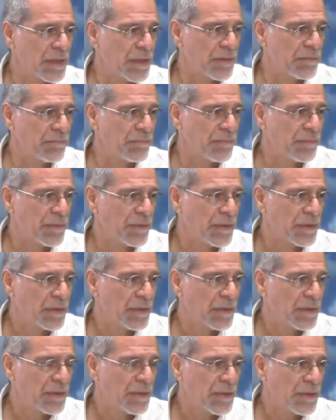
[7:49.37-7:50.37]
time.
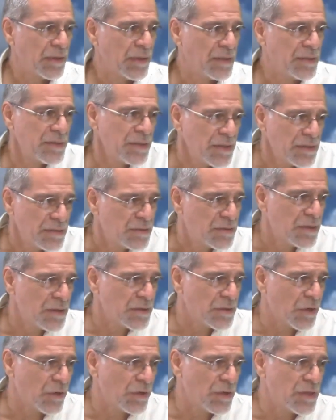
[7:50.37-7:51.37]
It's, it's
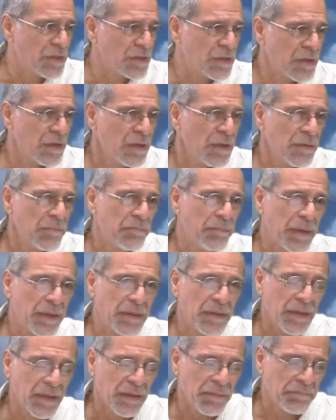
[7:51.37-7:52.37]
dishonest.
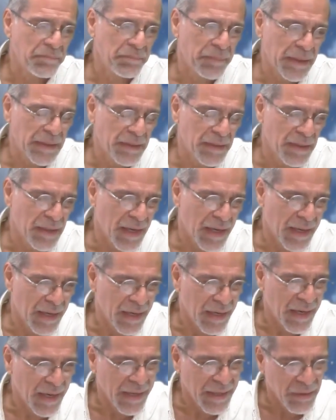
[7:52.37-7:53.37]
But uh, but
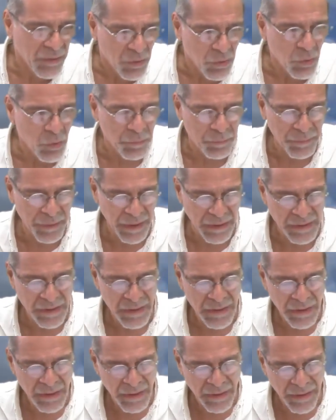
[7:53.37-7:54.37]
I, I hope that
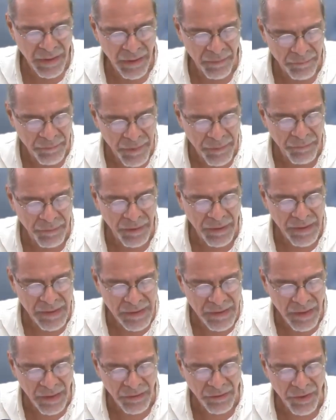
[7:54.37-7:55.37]
there are people
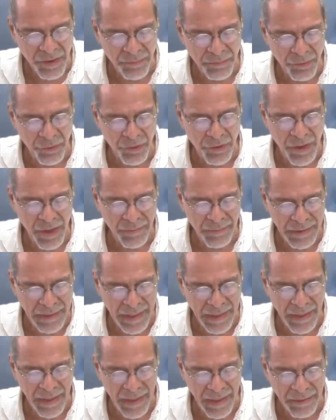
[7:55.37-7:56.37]
listening to the program, and
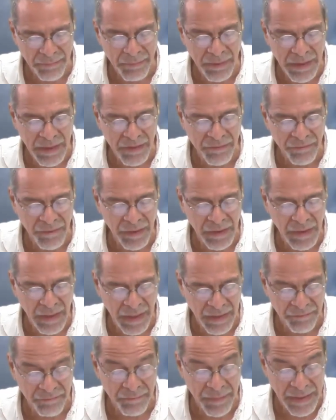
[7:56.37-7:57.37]
I, I believe, and
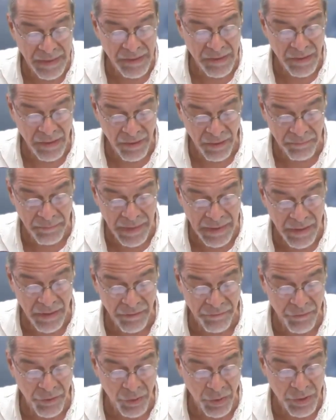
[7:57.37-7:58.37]
I've met many
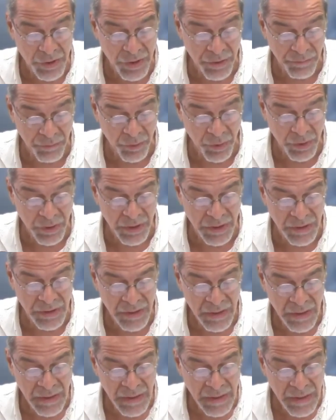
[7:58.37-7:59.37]
of your
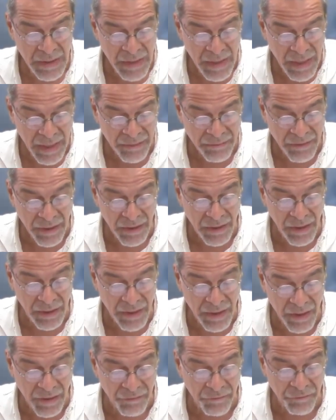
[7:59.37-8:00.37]
supporters. I think
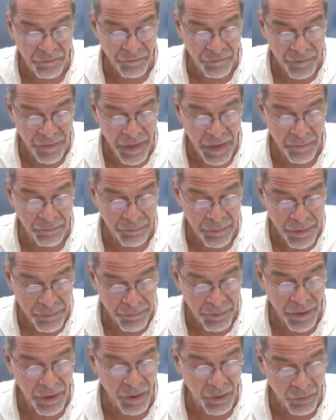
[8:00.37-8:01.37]
that there are, f- there are
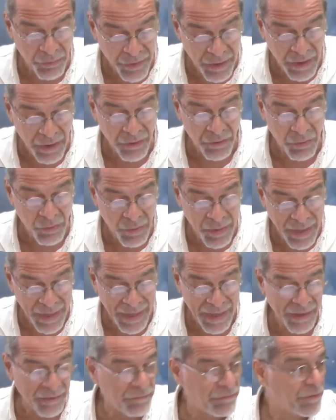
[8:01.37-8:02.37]
people out there who
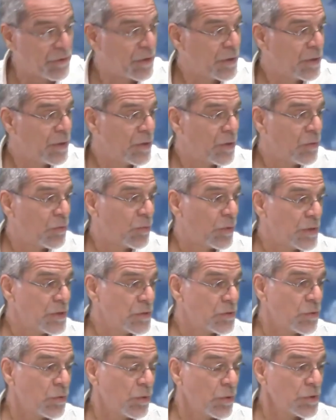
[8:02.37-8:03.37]
have what
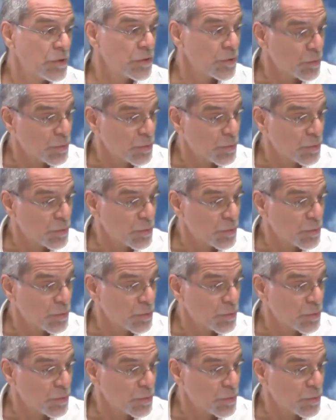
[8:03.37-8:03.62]
is called